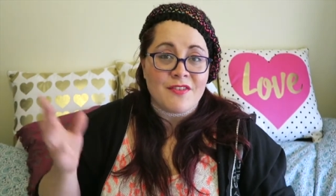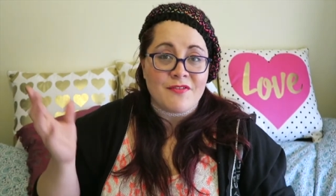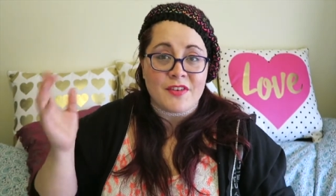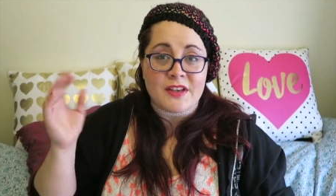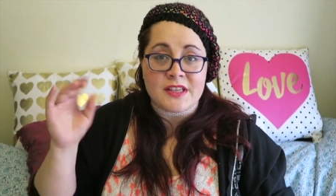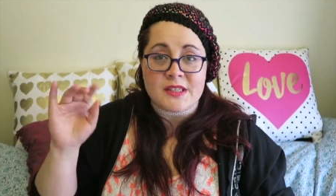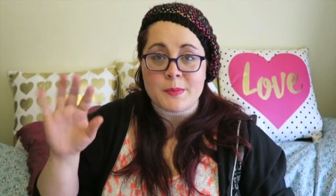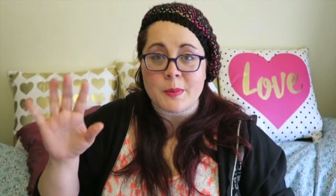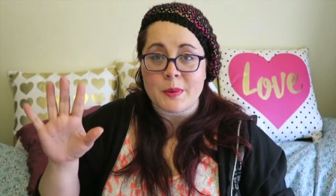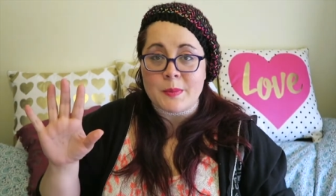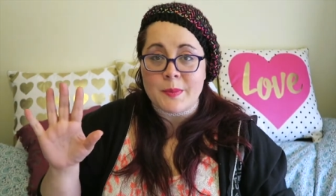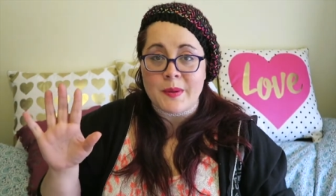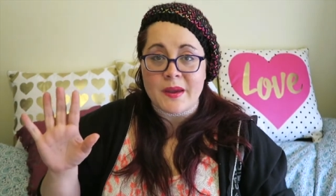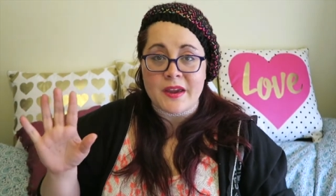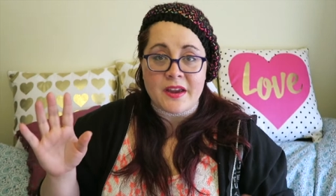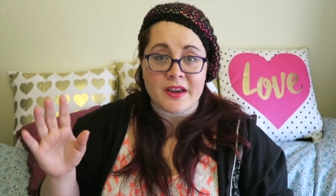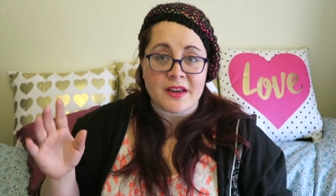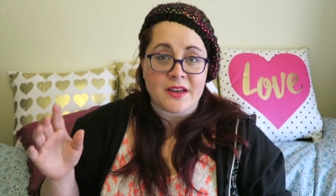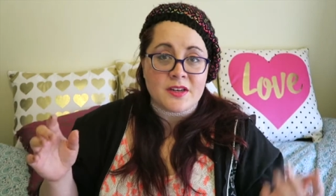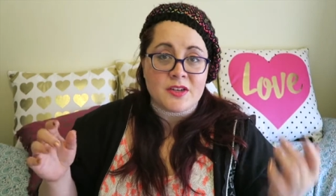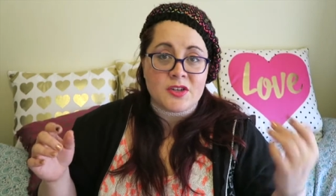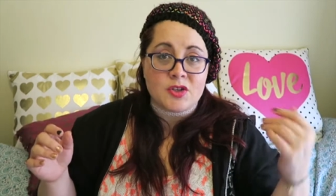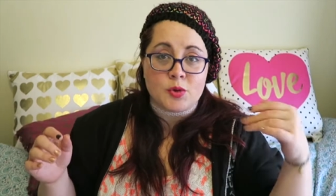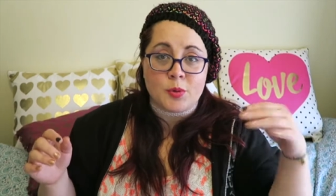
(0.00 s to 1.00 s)
Facebook
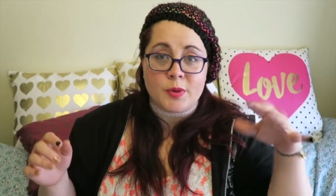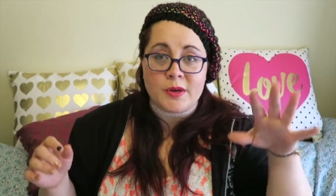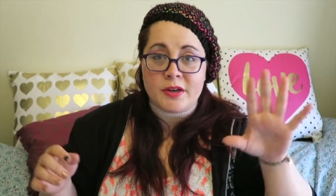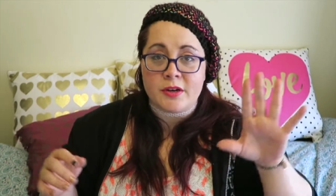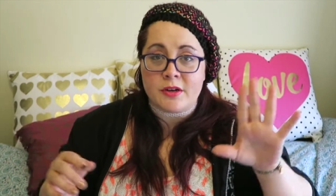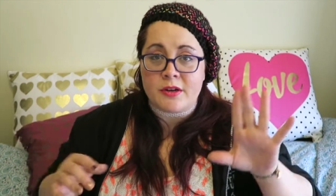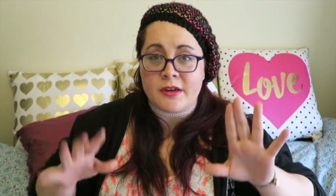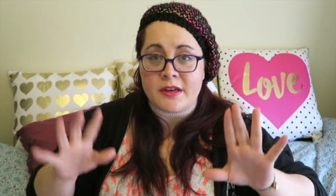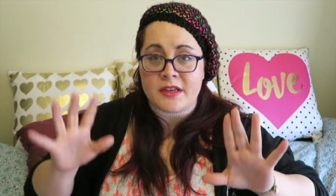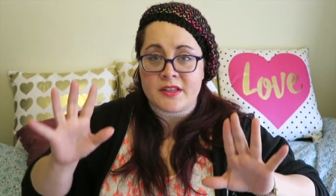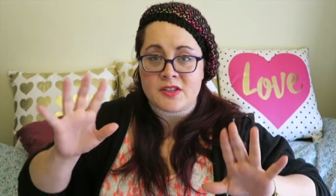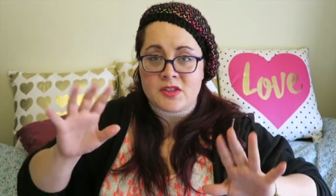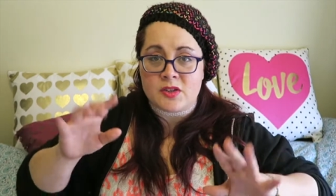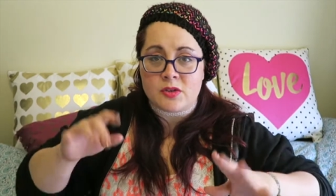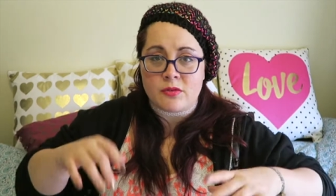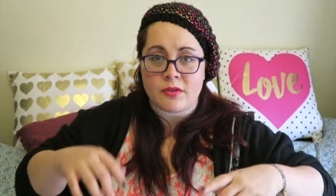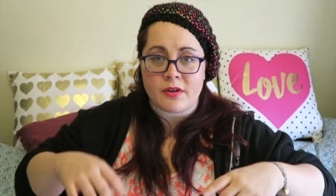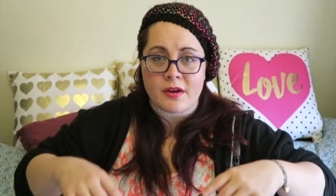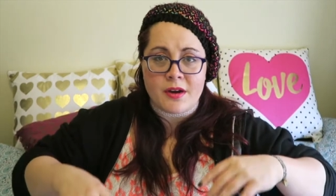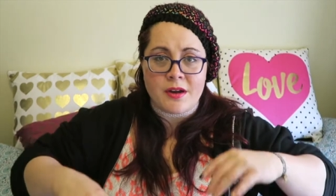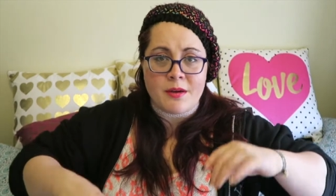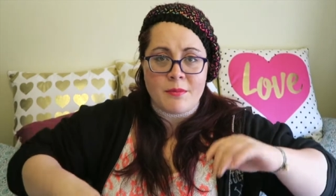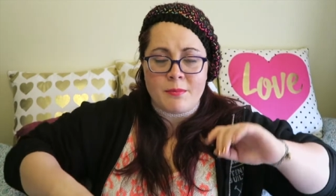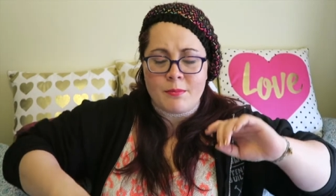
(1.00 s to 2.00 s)
page, Twitter,
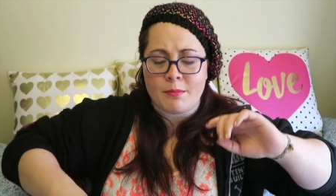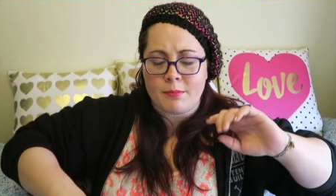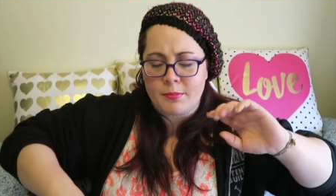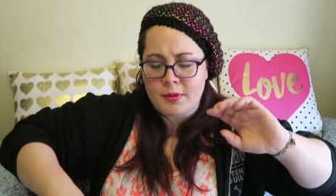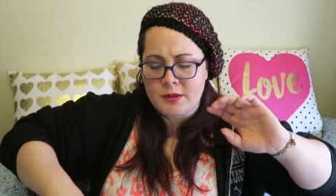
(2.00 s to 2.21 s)
Instagram,